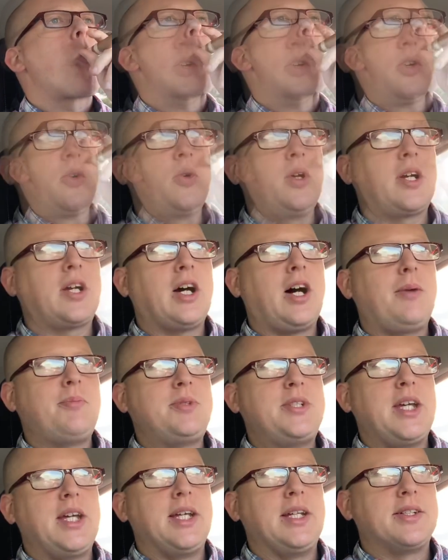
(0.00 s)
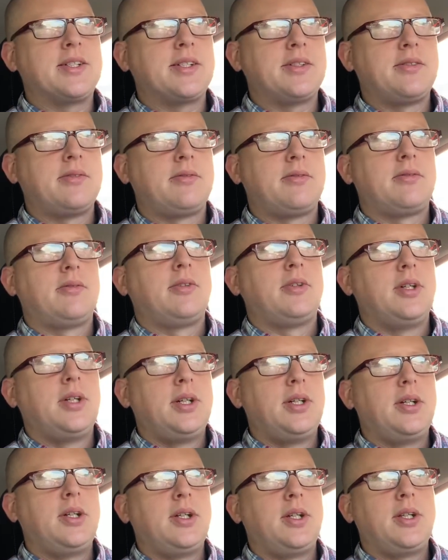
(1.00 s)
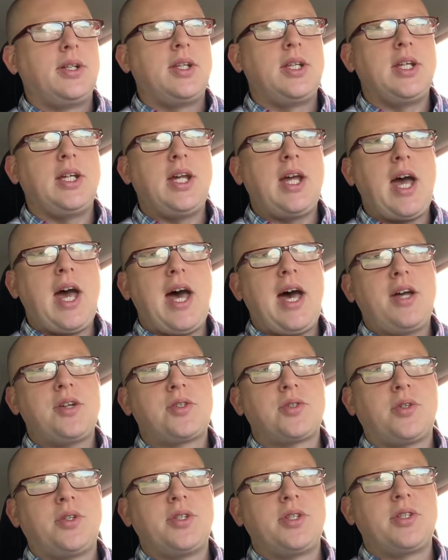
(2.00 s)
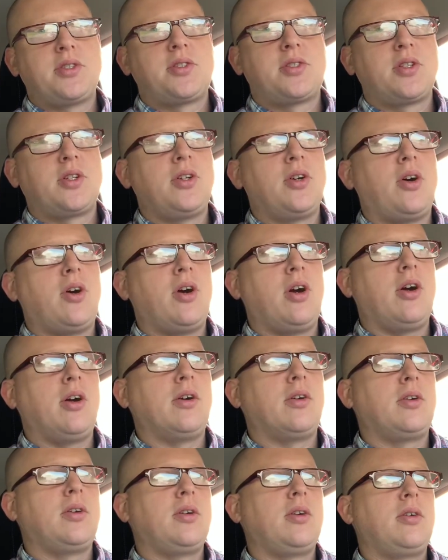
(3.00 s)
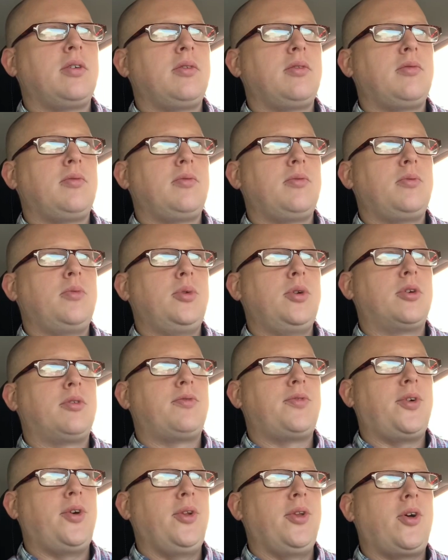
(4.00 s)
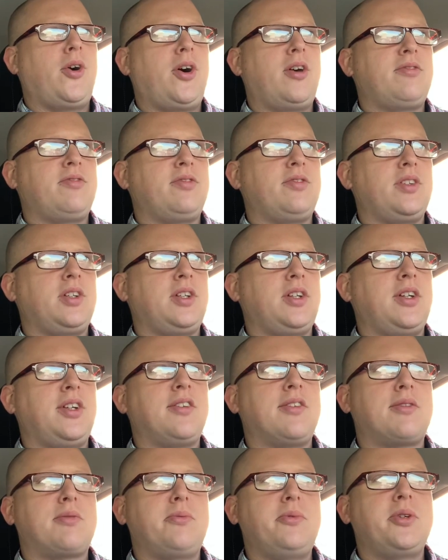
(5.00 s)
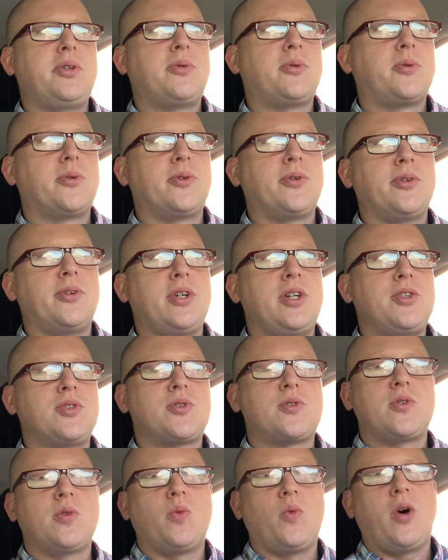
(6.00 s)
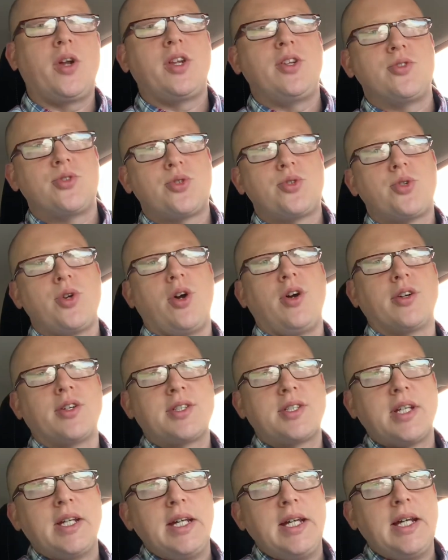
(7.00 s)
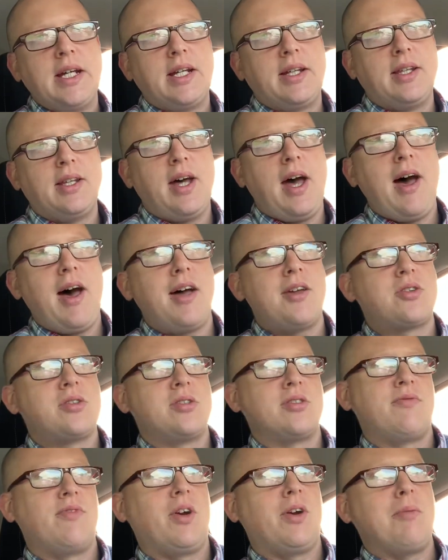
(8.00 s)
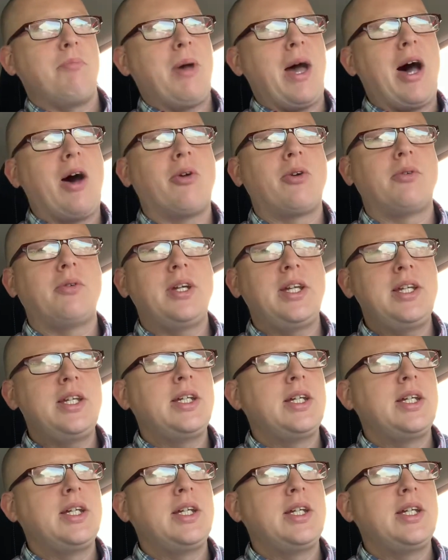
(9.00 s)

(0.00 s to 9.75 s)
Quick update. The ash on this cigar will fall off in 3/4 inch to 1 inch chunks. The ash is very powdery.